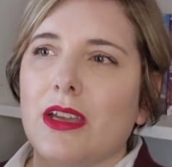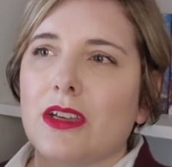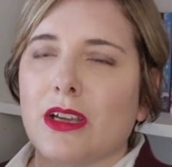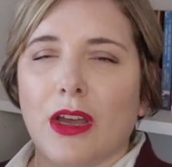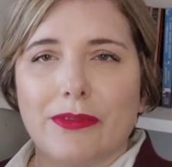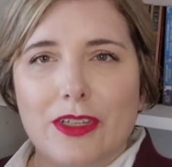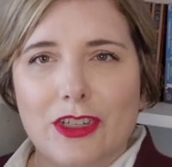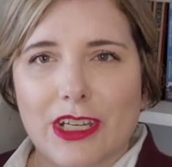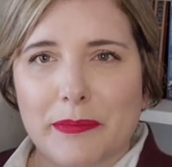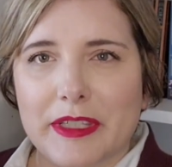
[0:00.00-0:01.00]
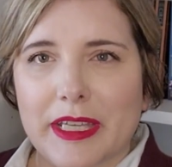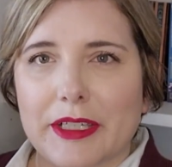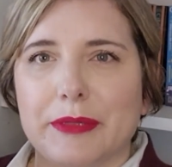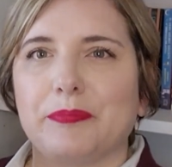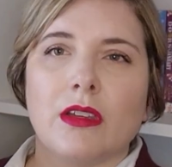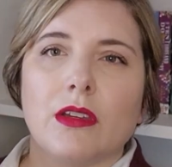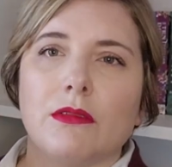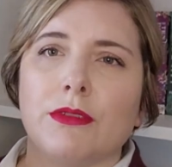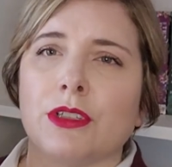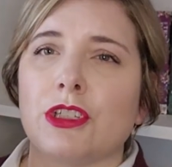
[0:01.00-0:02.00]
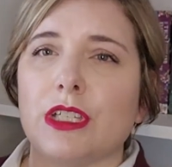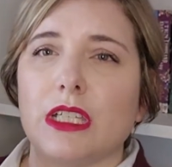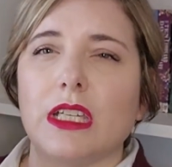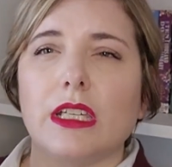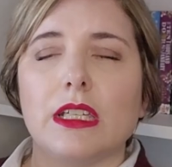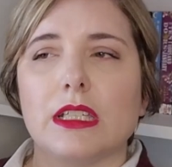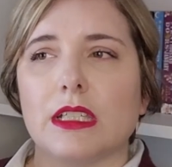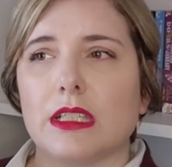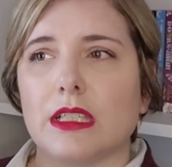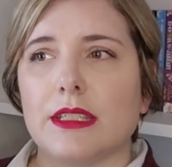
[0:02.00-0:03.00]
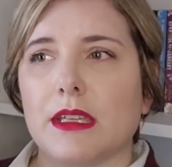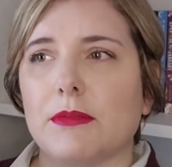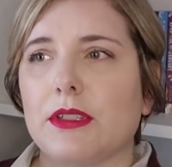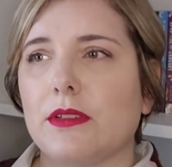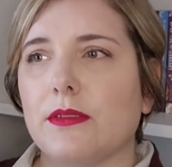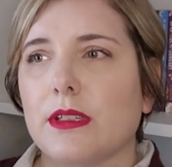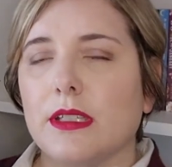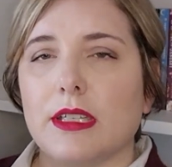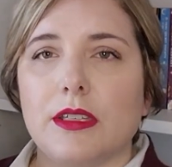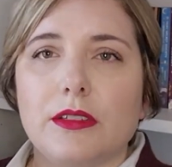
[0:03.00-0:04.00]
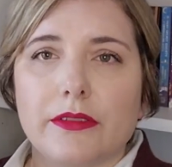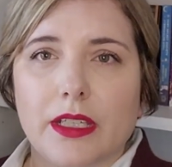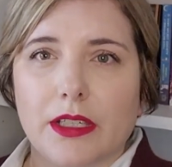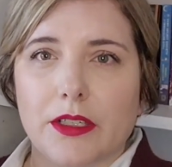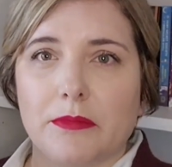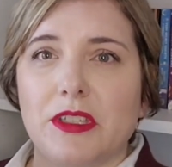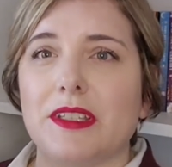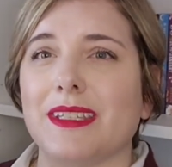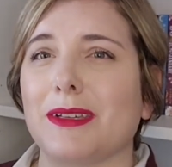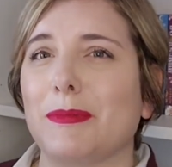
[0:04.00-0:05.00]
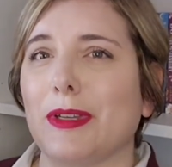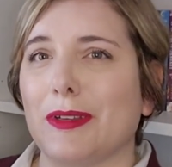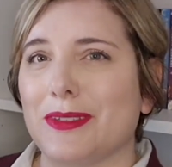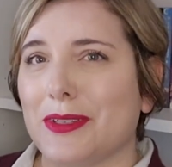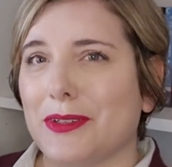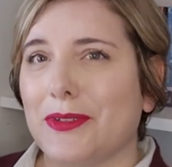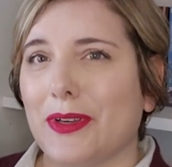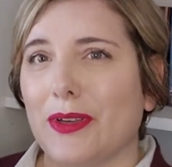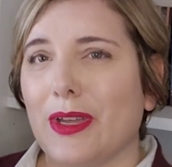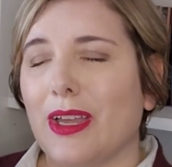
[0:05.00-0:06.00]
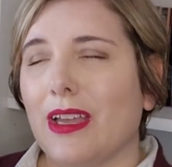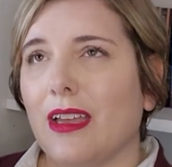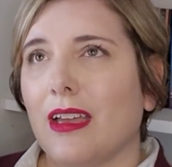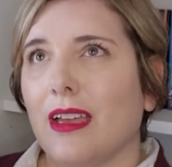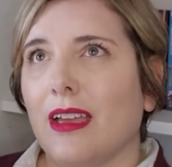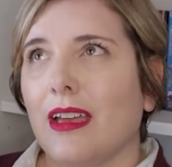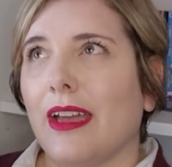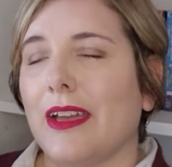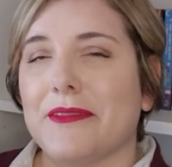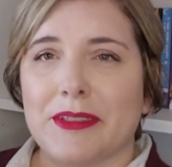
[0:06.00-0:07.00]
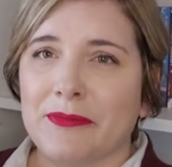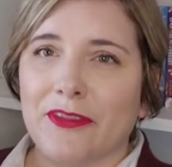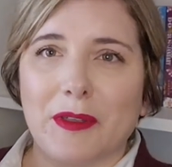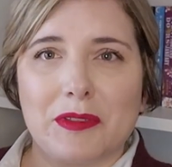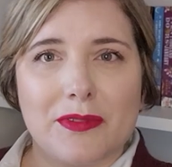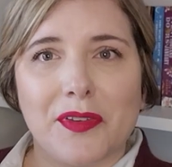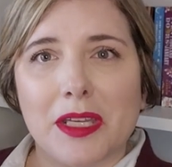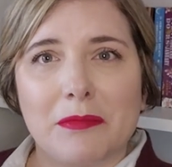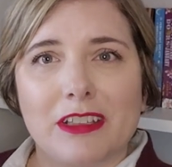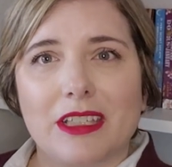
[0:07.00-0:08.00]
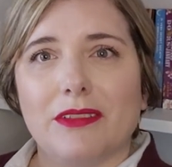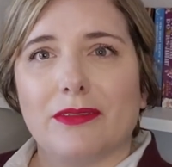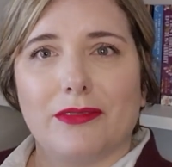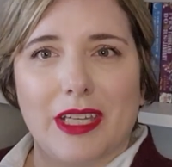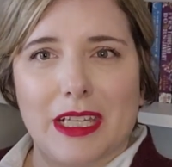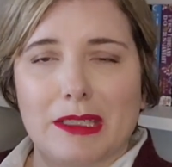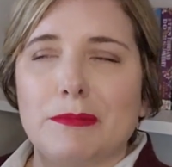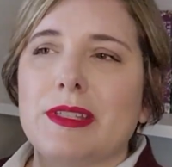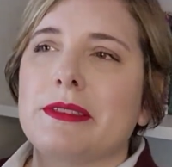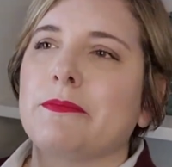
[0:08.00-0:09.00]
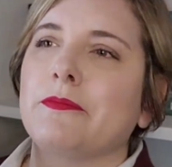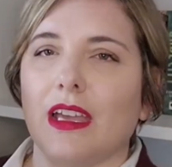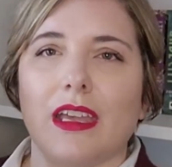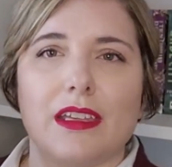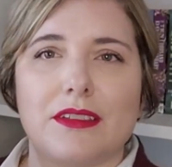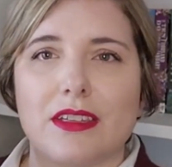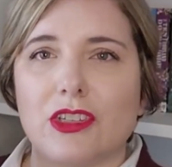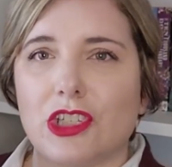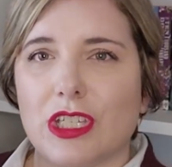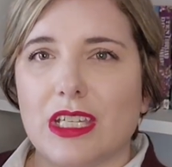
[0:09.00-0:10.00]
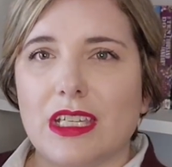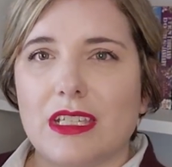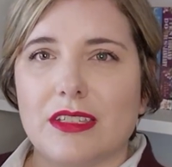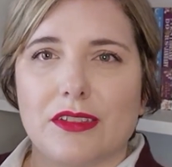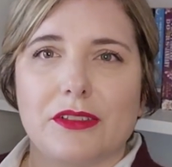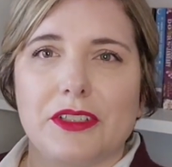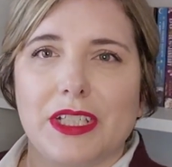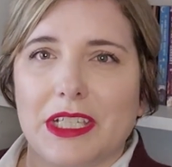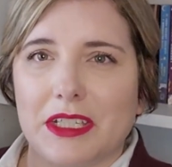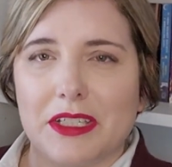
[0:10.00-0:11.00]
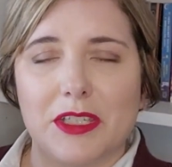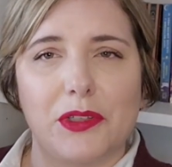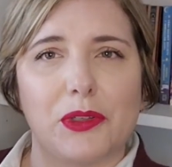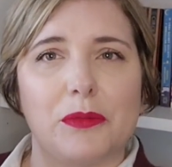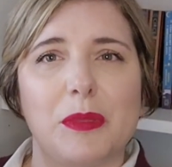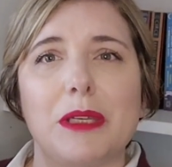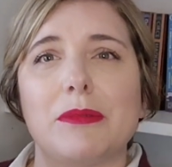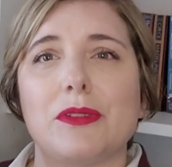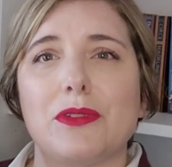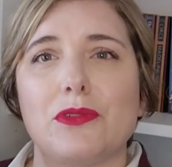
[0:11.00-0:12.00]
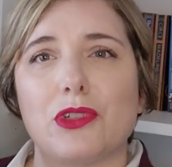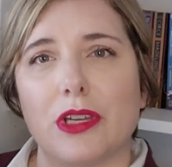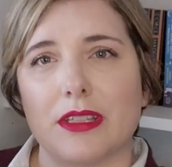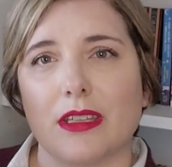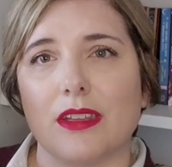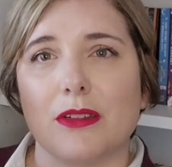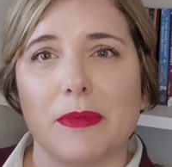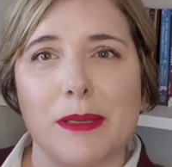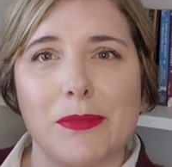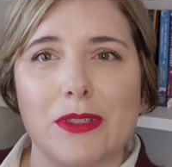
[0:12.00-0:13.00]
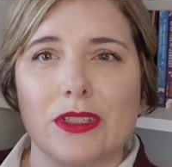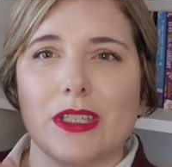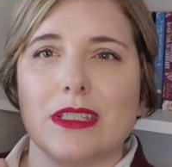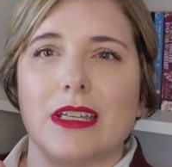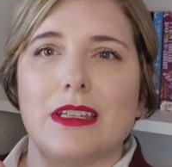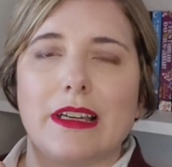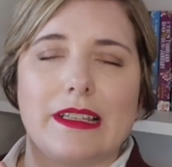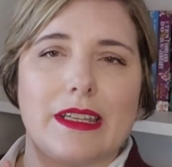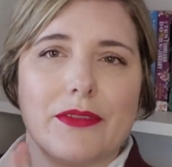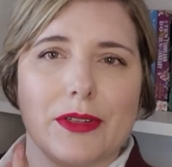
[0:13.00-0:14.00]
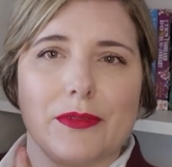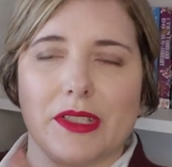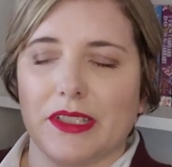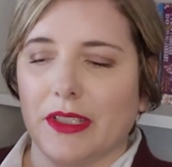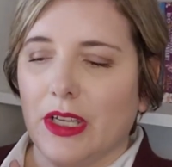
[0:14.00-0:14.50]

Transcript: coffee shop there, where she is able to continue writing her music, but also have some found family vibes as she is learning to be able to trust other people and that not everyone